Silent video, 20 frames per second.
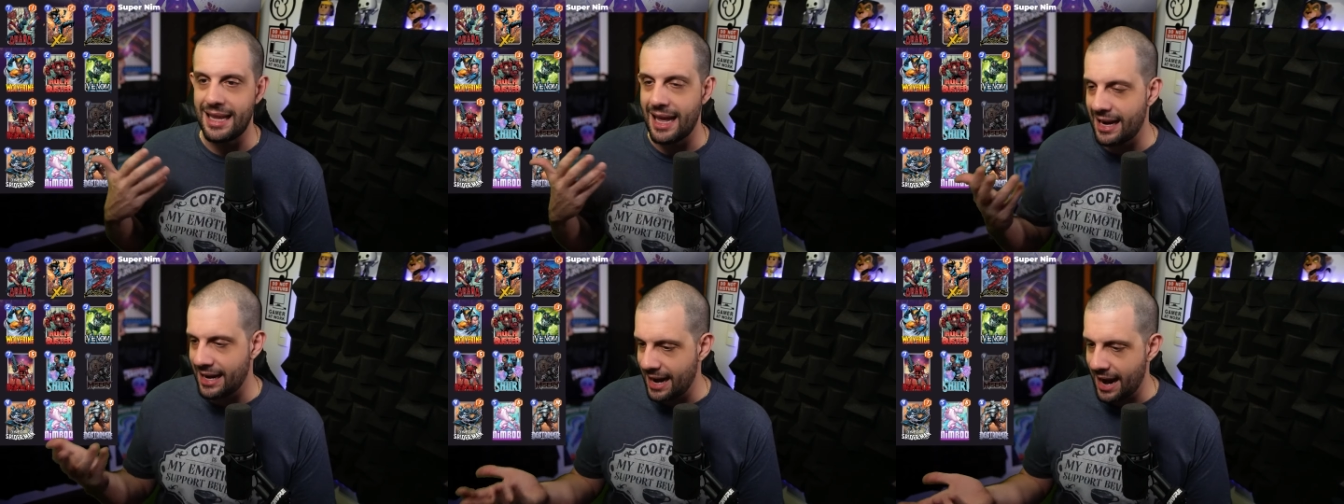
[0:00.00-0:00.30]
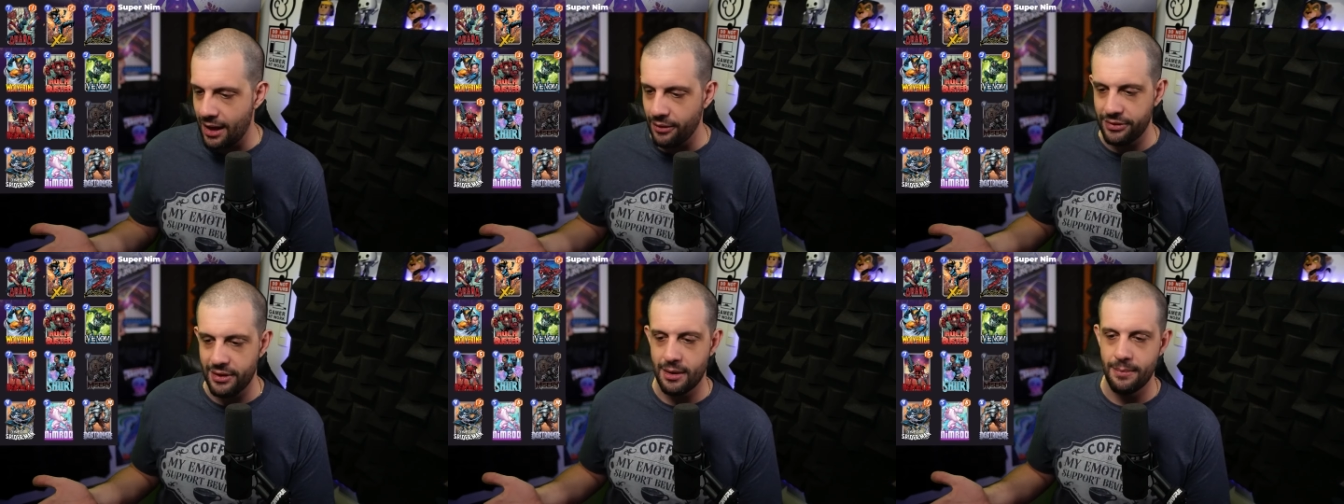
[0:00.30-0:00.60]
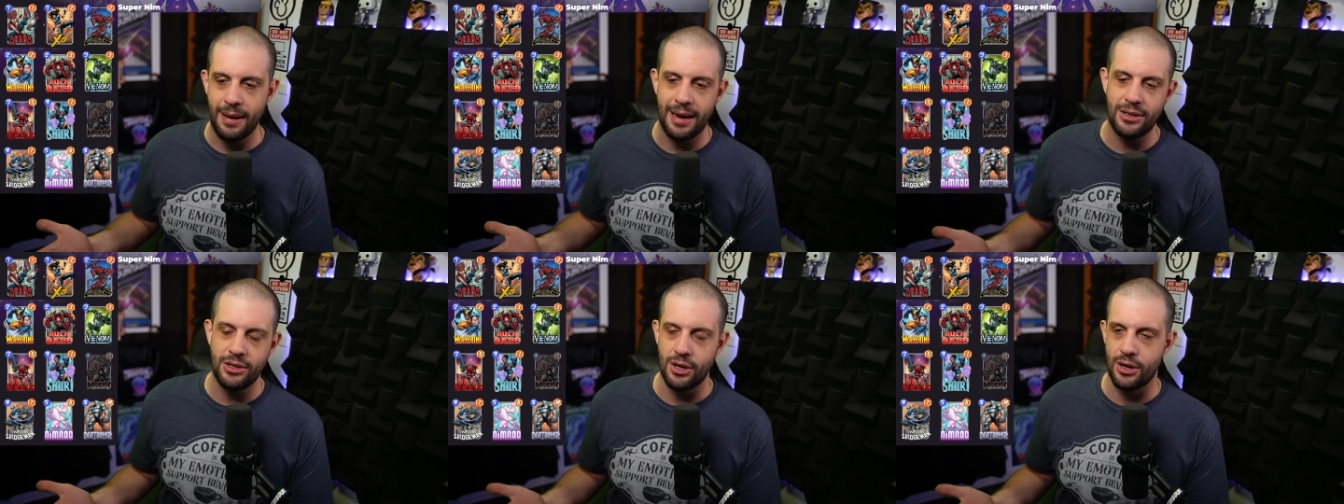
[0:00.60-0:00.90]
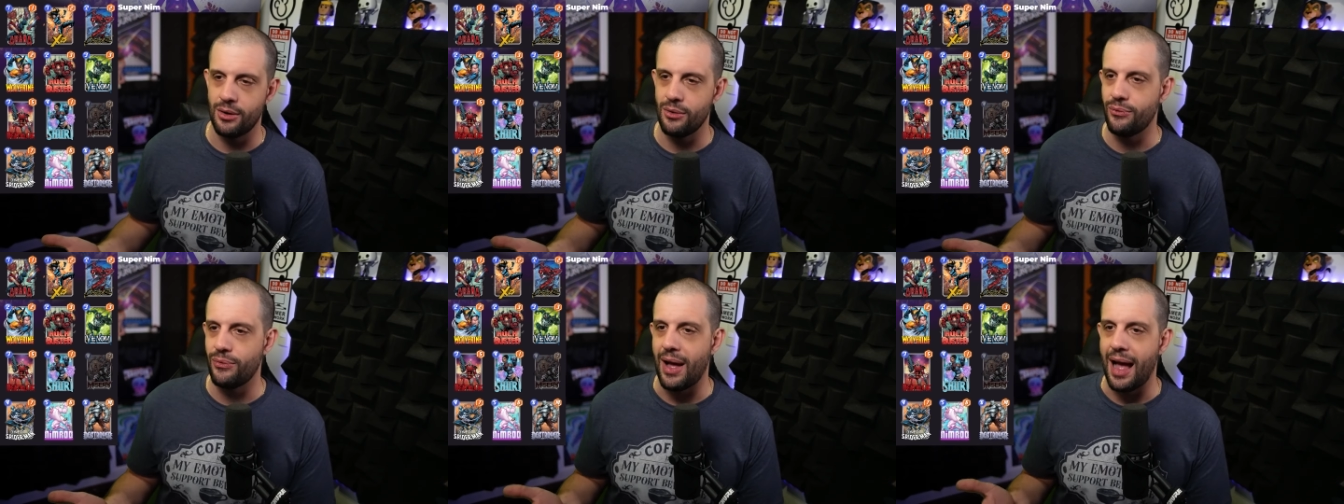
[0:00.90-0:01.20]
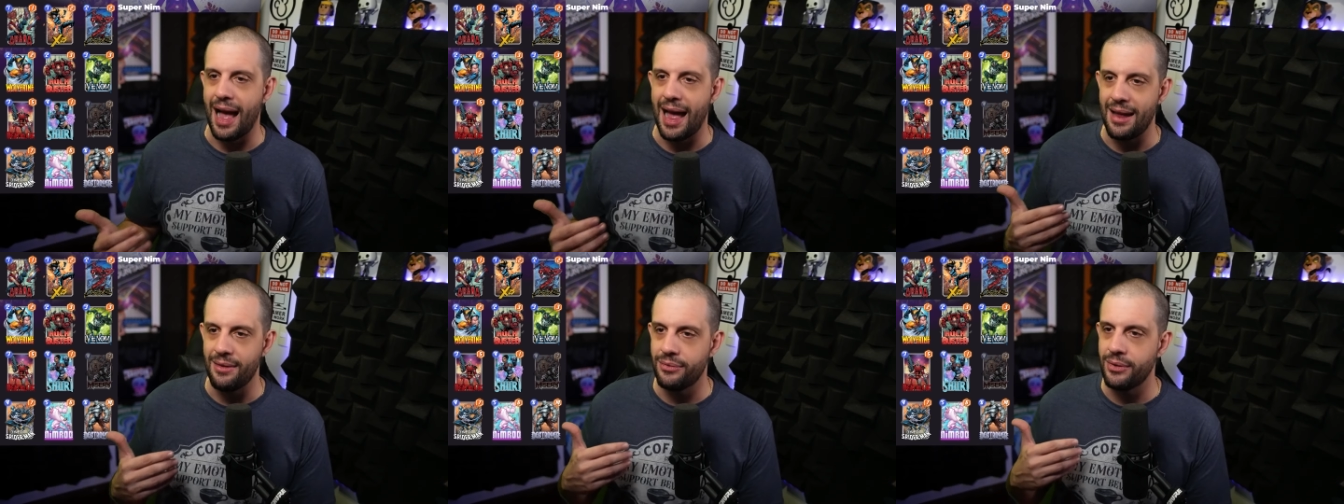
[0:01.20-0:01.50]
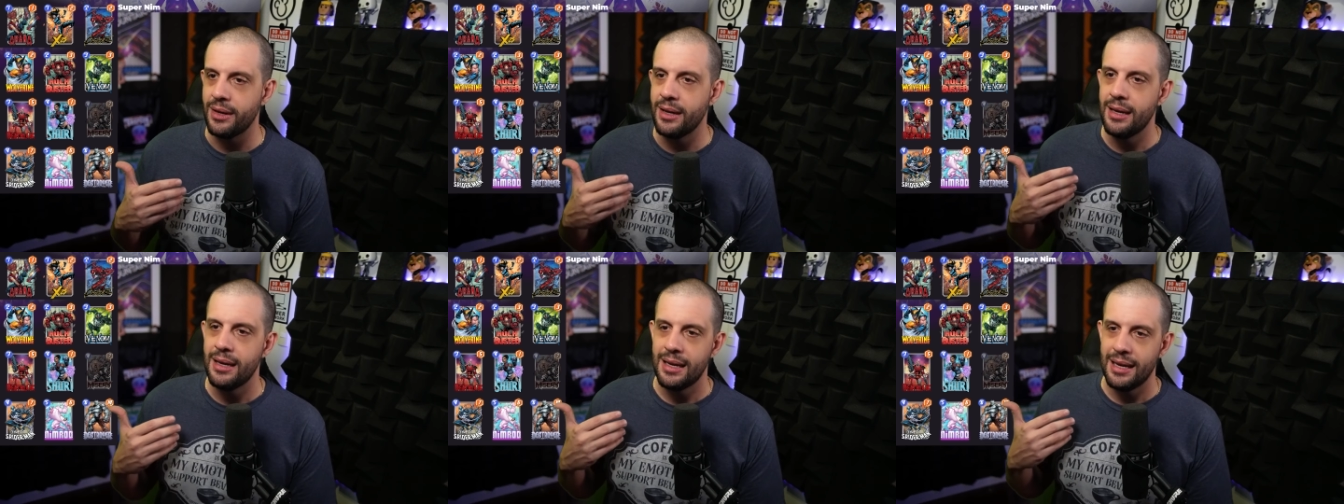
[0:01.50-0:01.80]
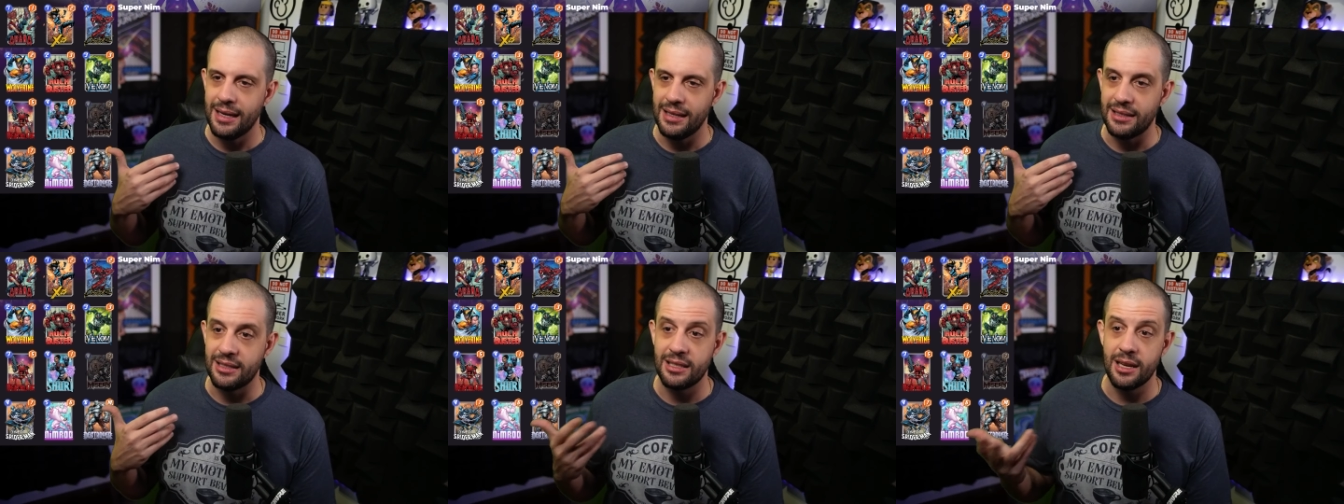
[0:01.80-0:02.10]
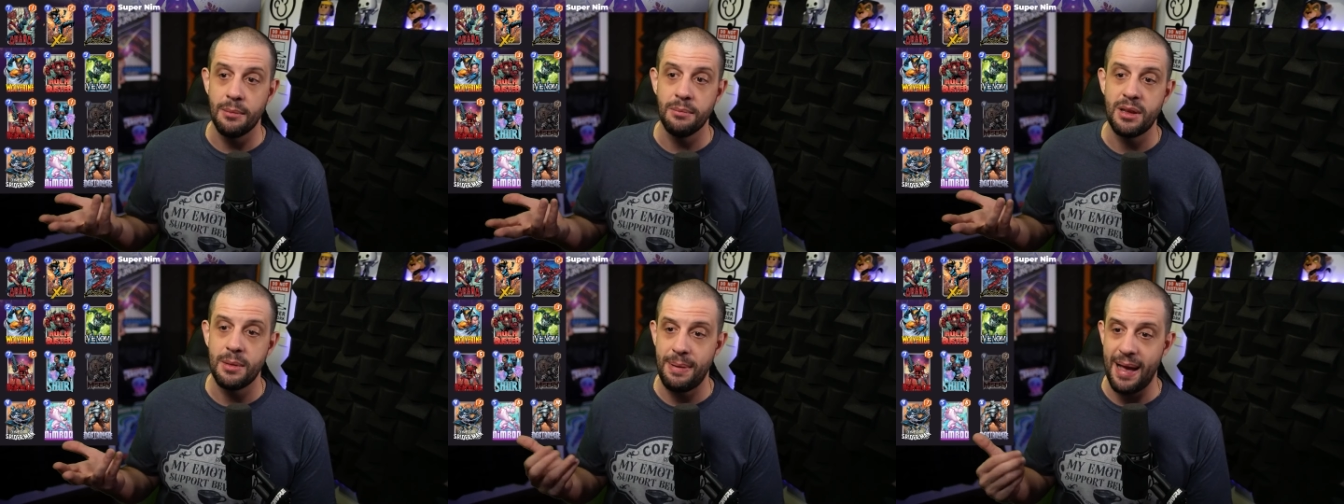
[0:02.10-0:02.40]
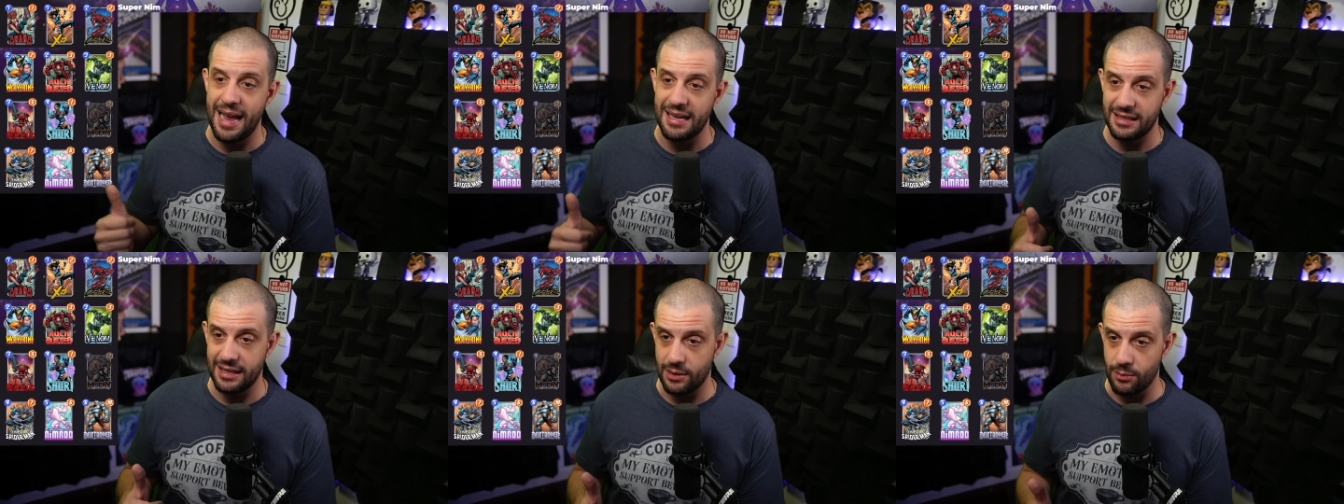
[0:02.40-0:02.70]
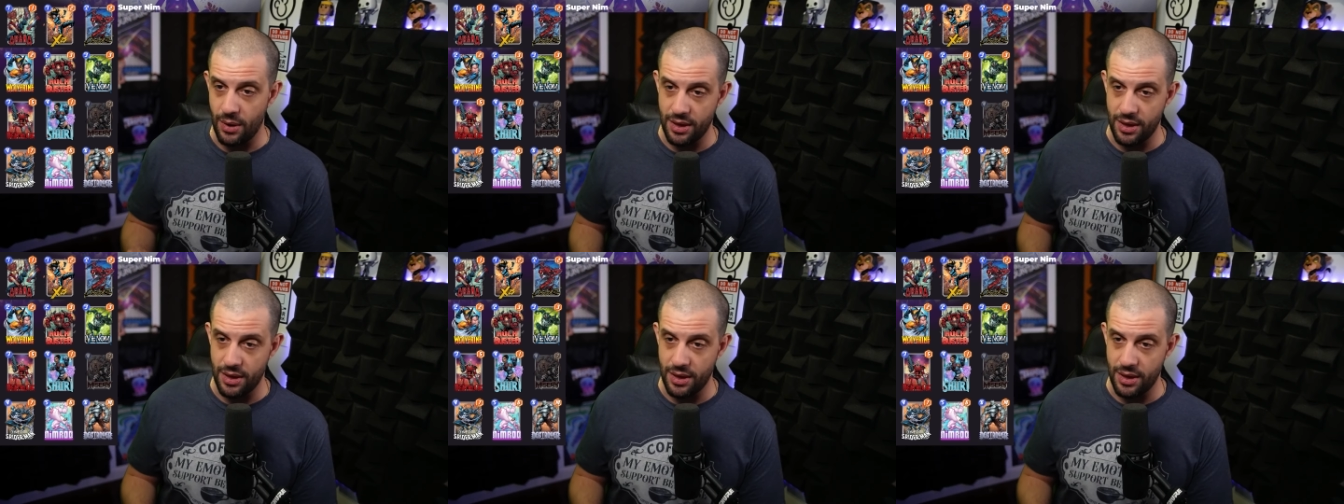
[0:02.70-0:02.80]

get it out there by turn five in some capacity.